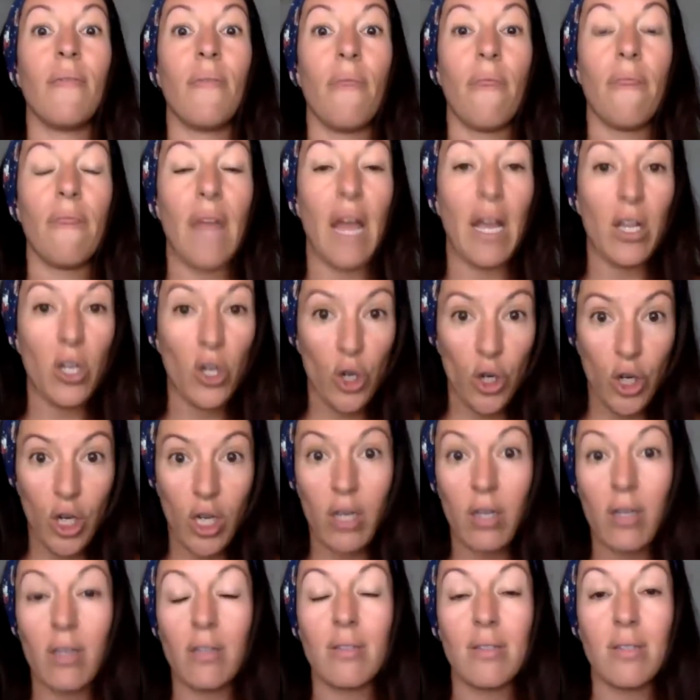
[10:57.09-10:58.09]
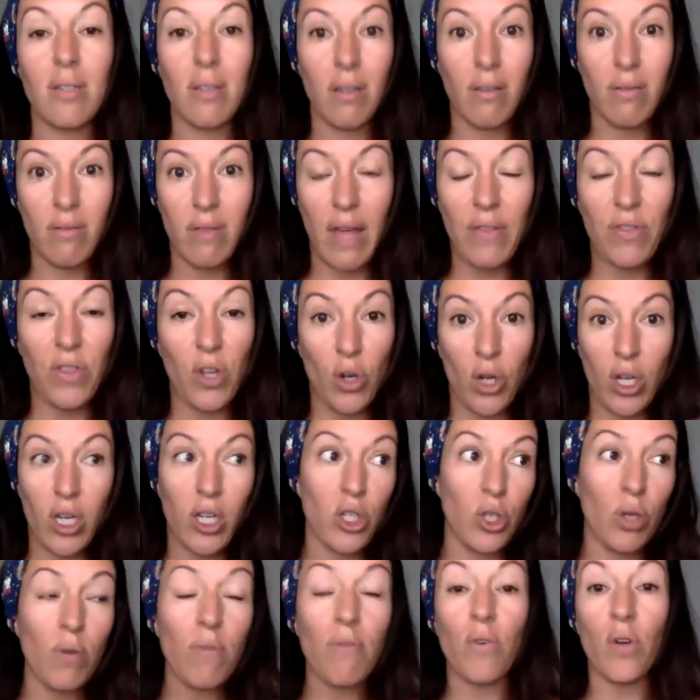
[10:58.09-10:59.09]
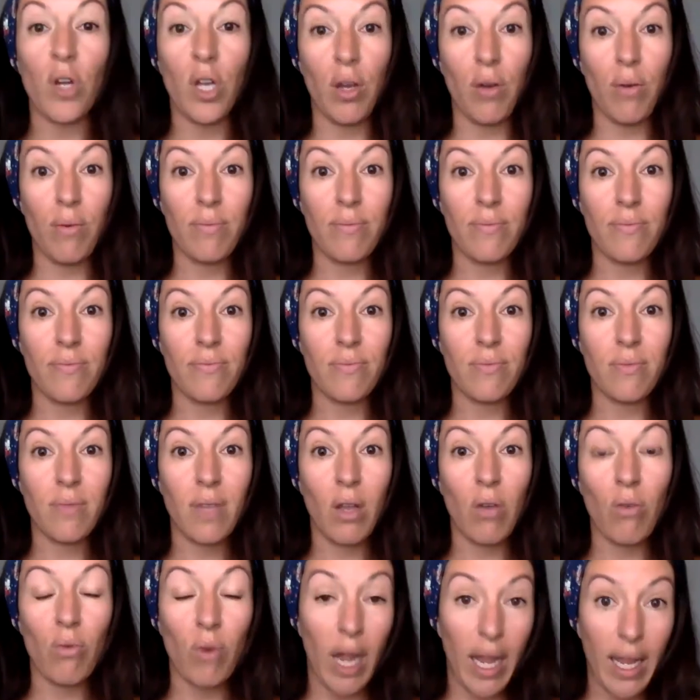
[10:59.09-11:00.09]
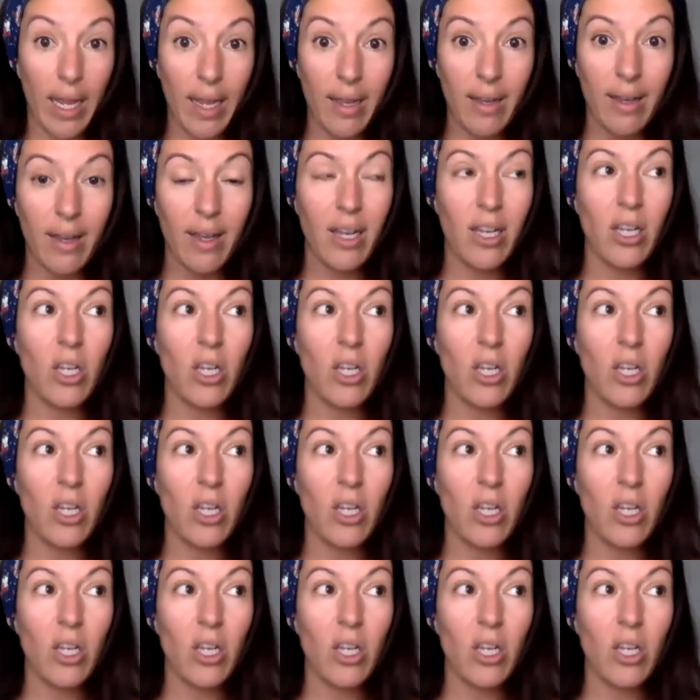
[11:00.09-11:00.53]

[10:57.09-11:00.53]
that they're going to do for you, right?